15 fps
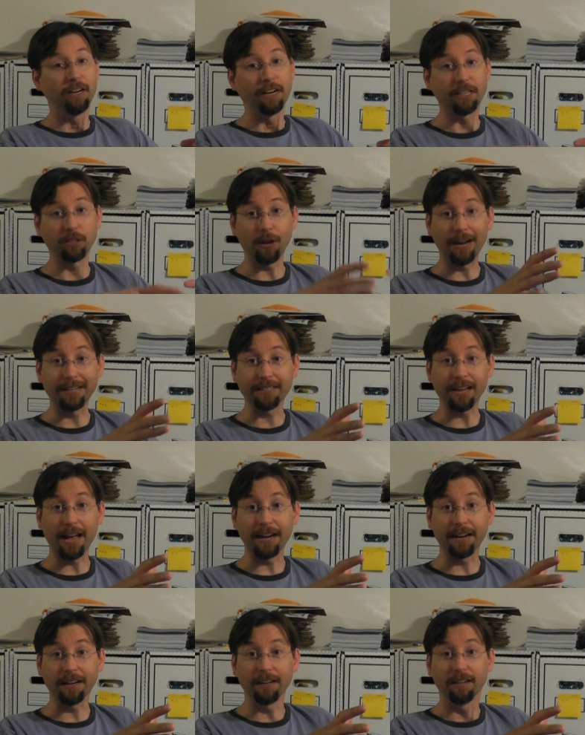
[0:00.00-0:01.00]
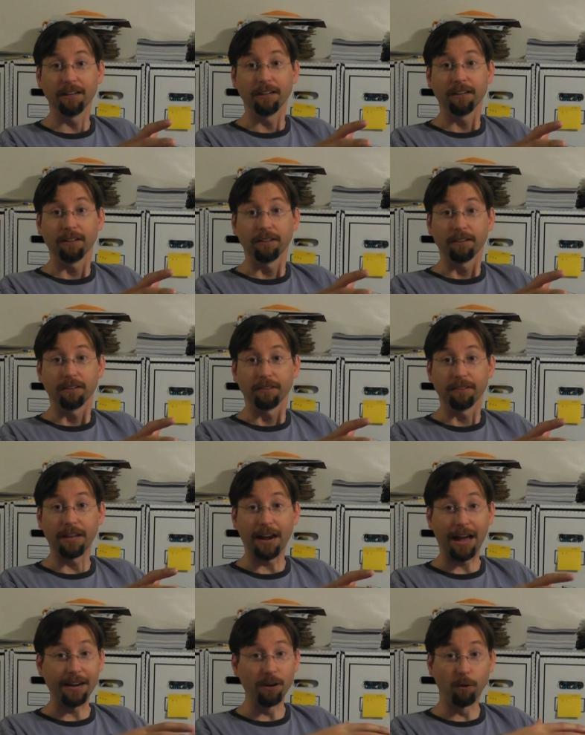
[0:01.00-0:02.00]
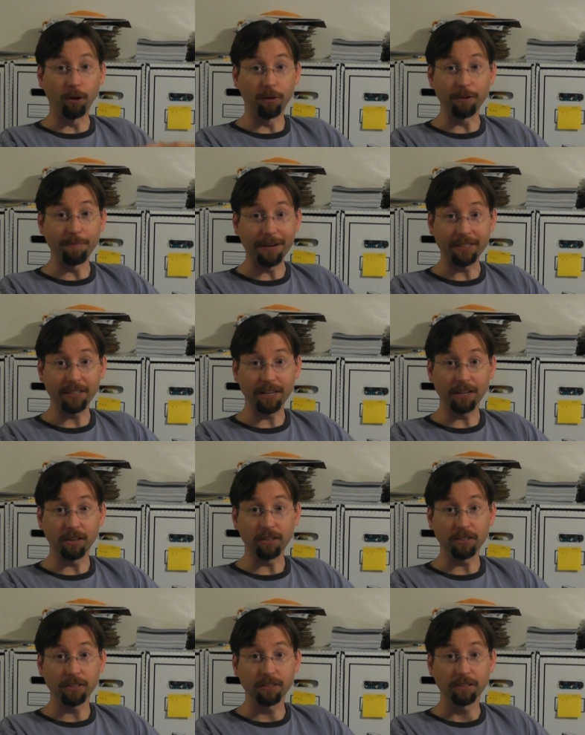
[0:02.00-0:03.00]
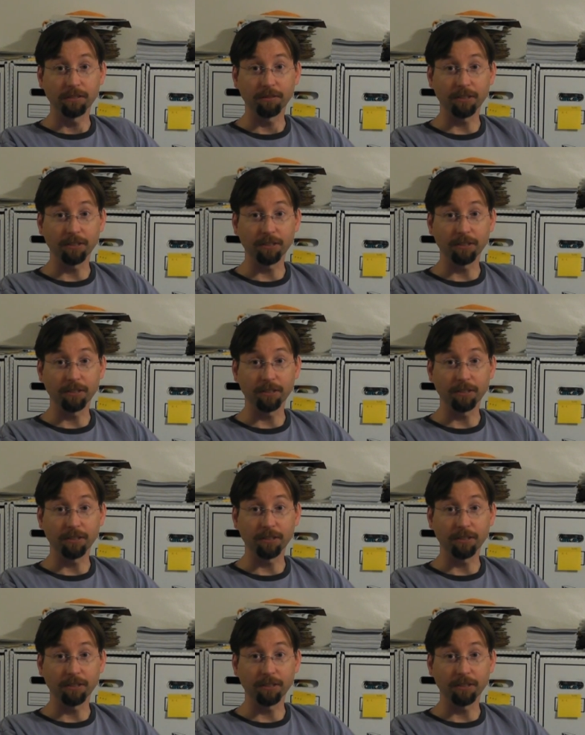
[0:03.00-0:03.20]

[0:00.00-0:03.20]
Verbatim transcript: And so I decided that I don't want to read my singles